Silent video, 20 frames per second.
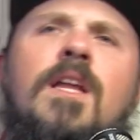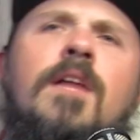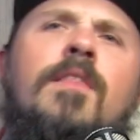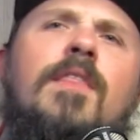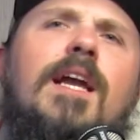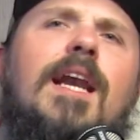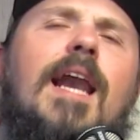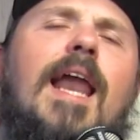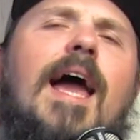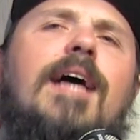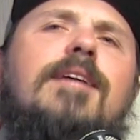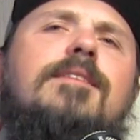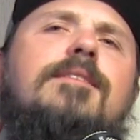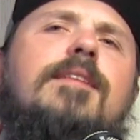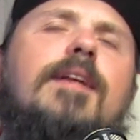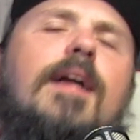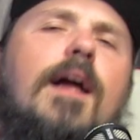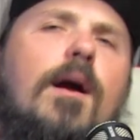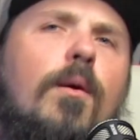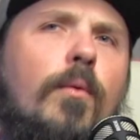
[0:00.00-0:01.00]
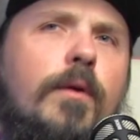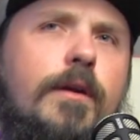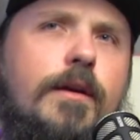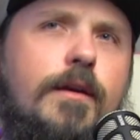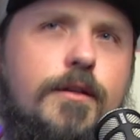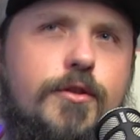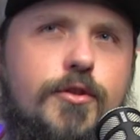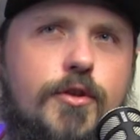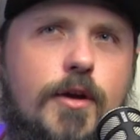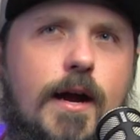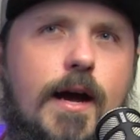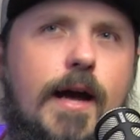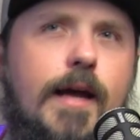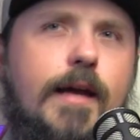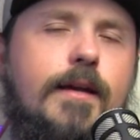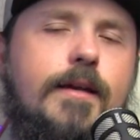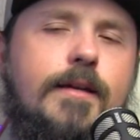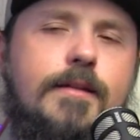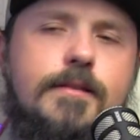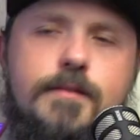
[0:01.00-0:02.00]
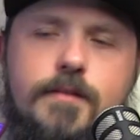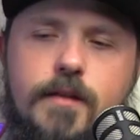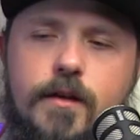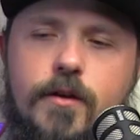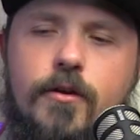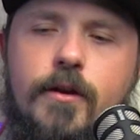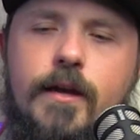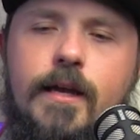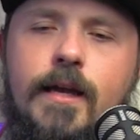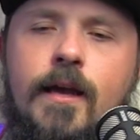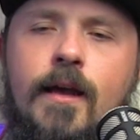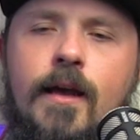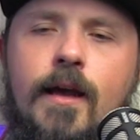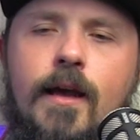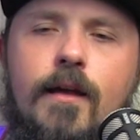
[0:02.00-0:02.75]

The last thing I wanted to try, considering